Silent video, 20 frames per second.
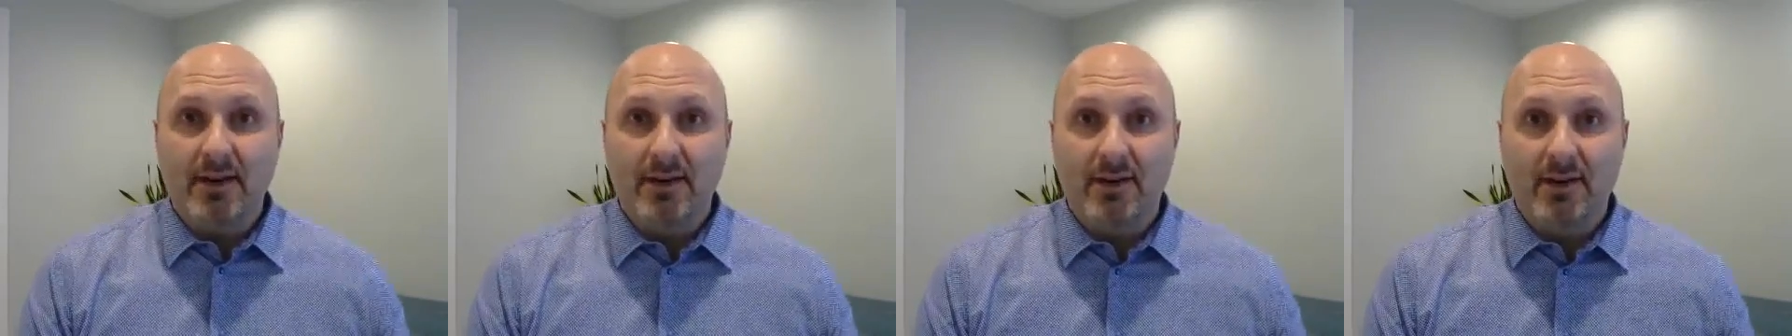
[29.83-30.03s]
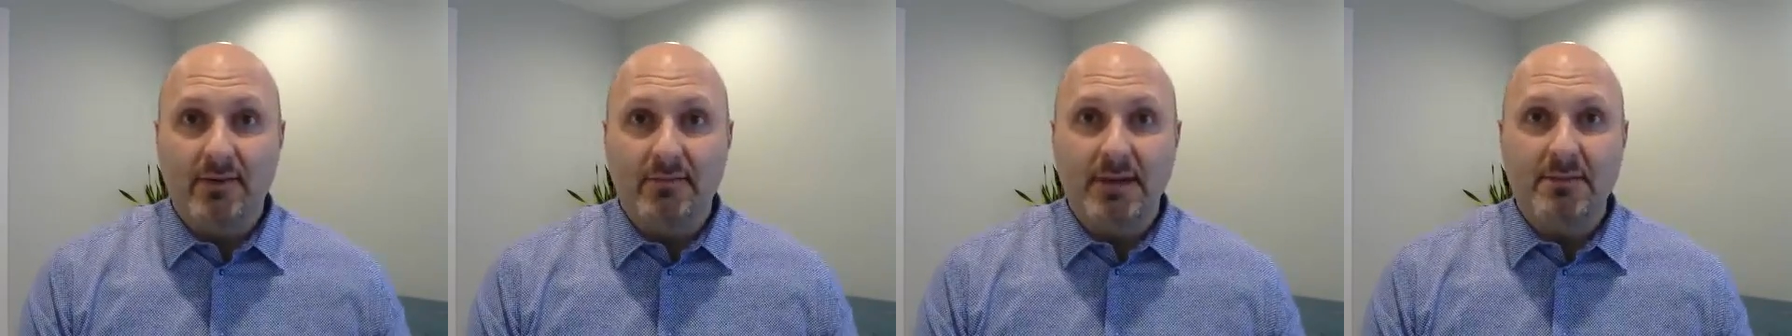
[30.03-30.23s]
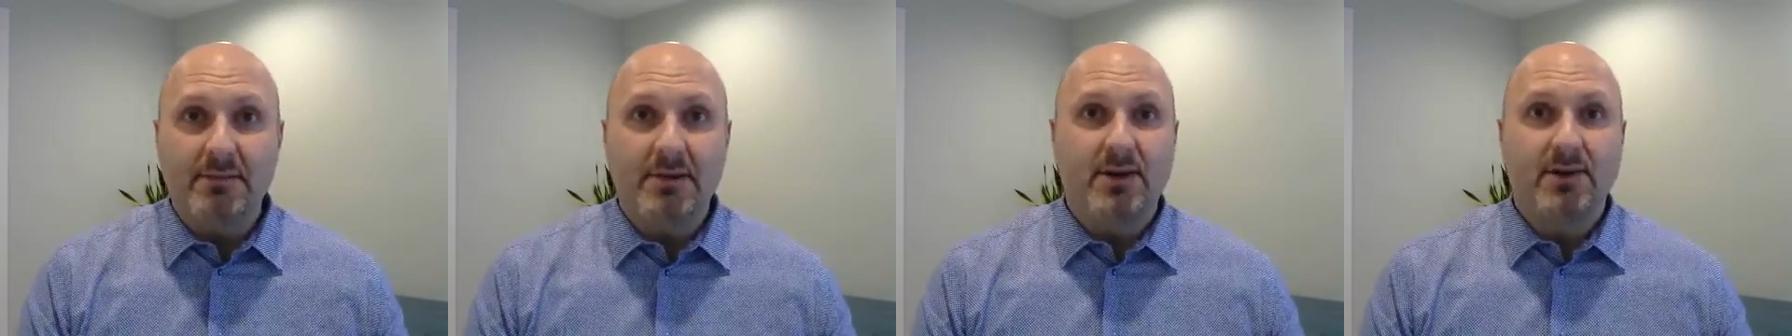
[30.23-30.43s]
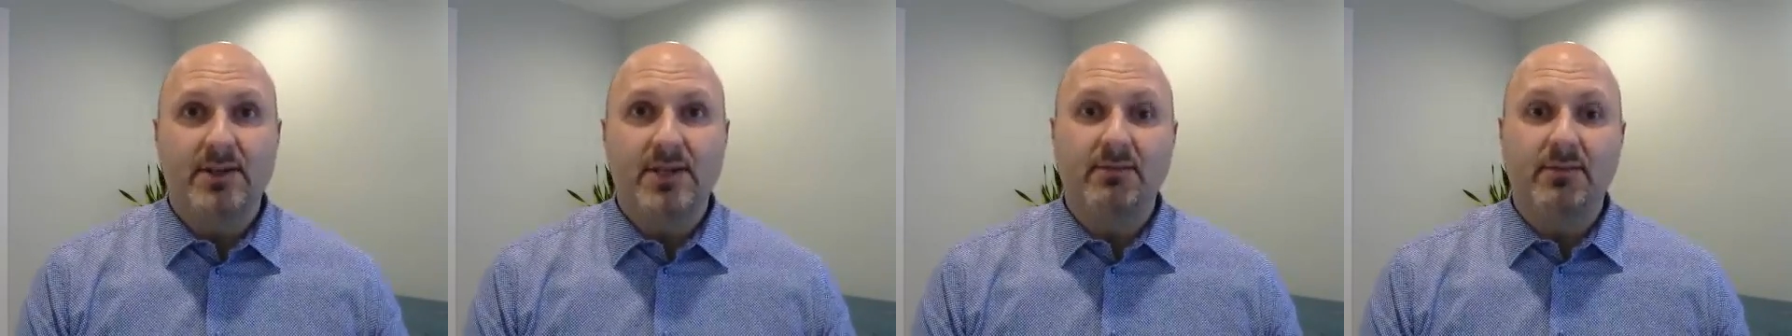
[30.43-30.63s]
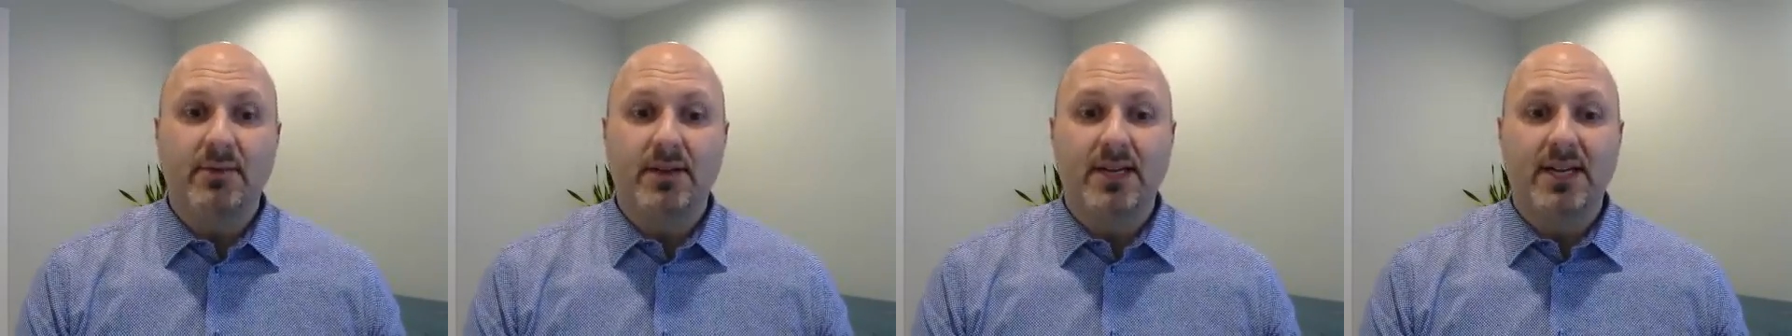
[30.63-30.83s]
heard by most
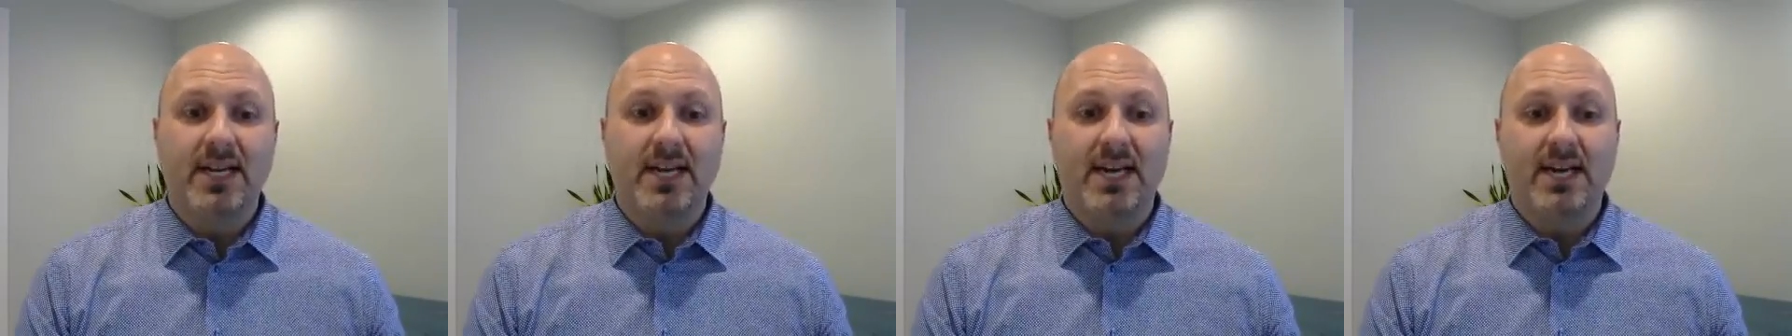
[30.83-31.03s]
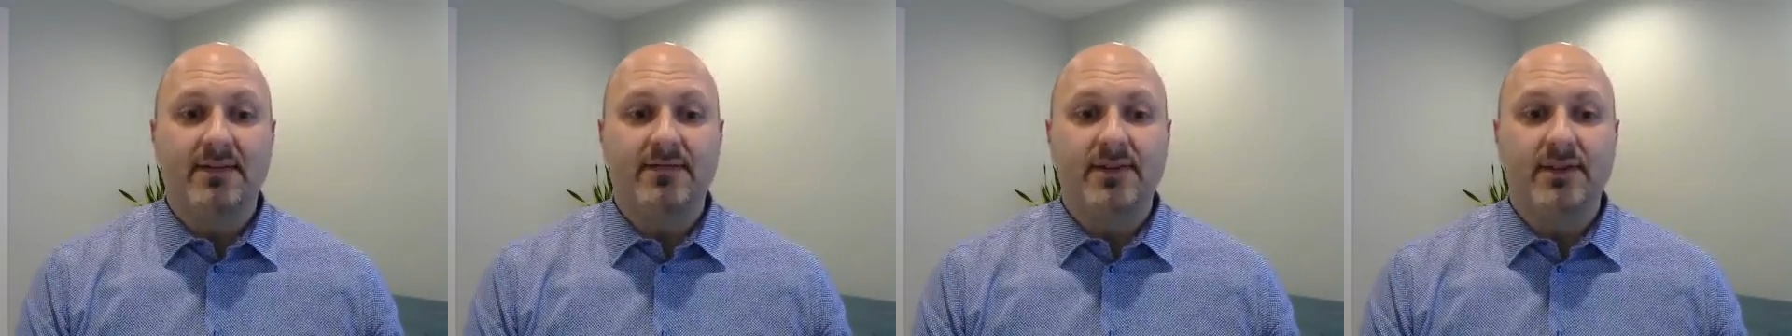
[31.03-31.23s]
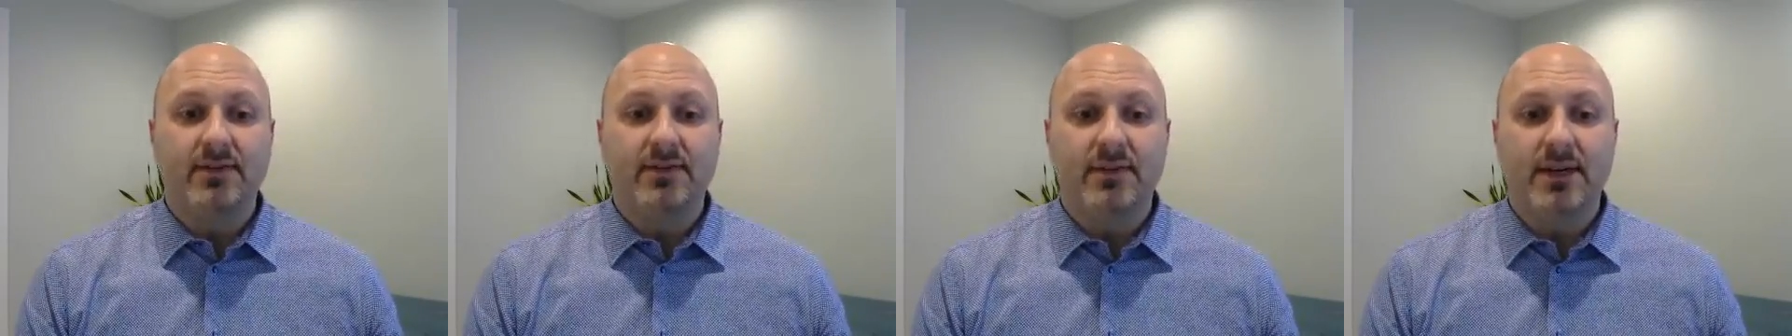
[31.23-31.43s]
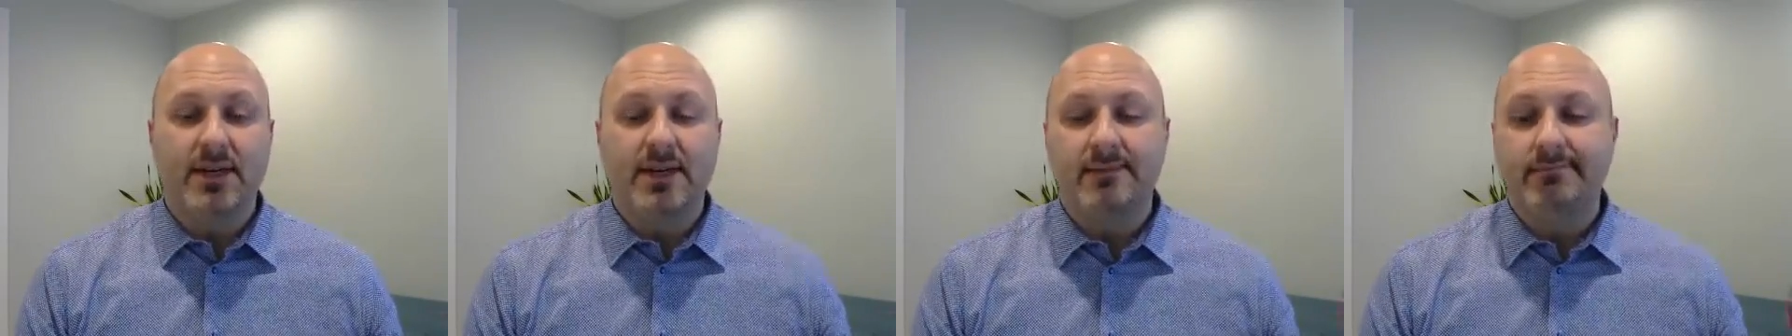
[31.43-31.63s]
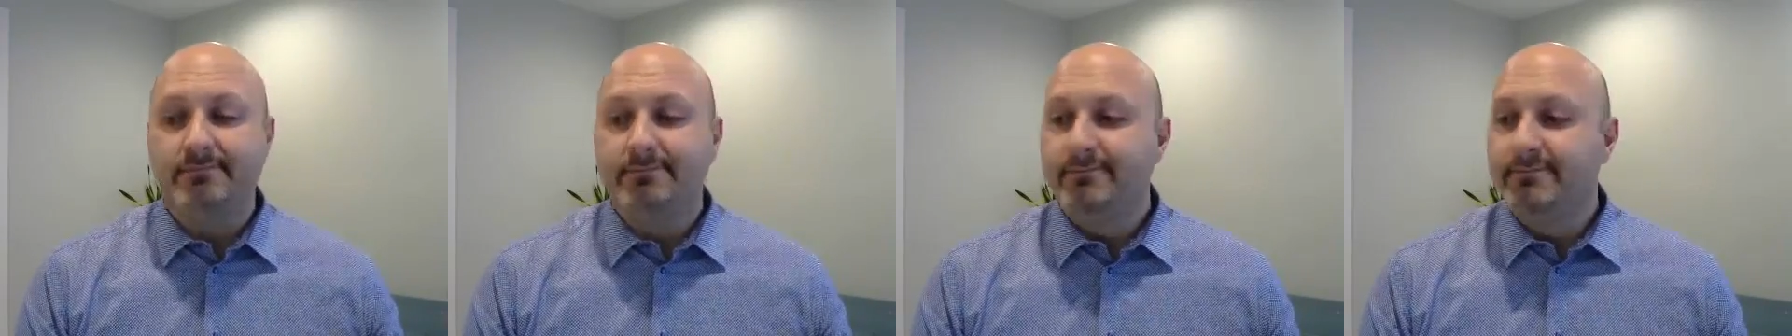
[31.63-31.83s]
and we're going to have to